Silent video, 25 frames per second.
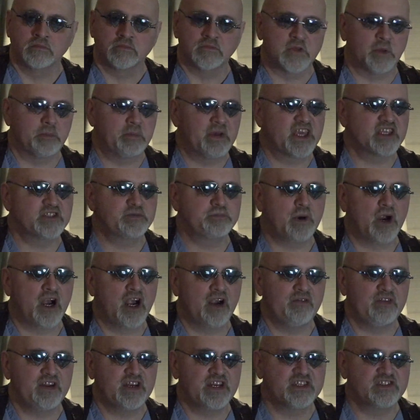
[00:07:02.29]
The biggest part
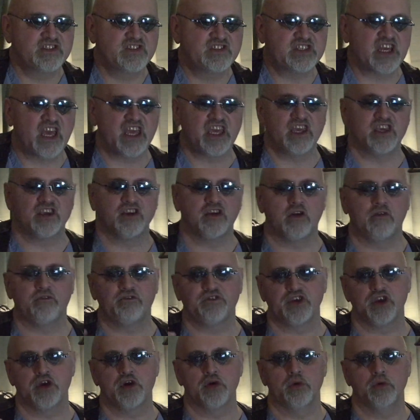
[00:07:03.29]
of it is taking your
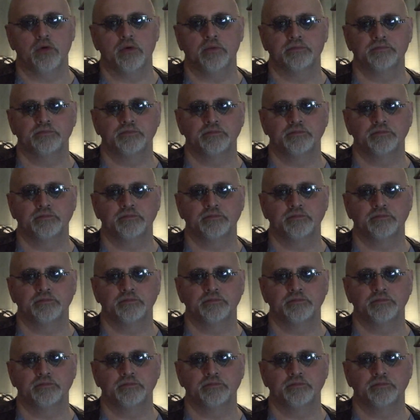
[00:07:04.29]
view